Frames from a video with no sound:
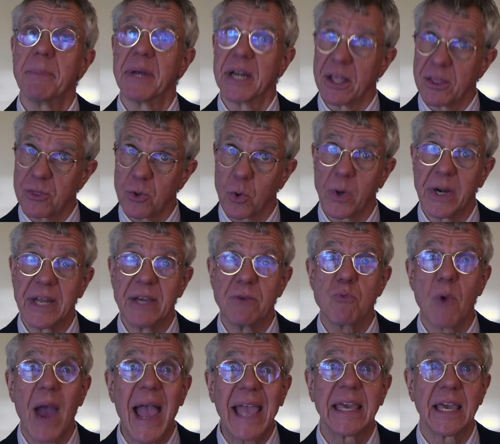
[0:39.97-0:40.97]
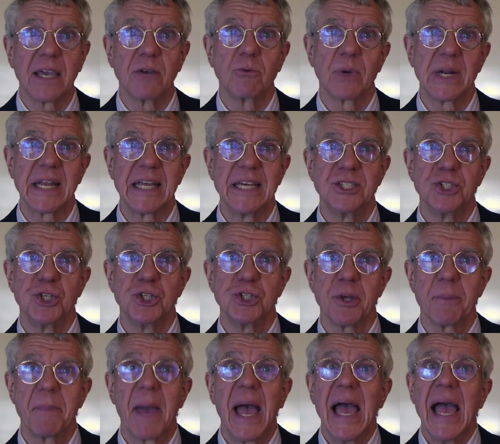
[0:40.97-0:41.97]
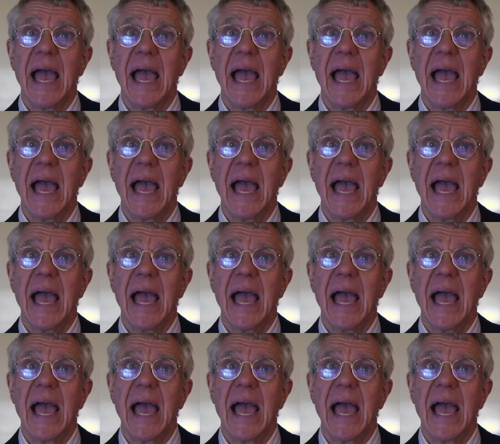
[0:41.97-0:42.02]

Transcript: an authority ranking relationship,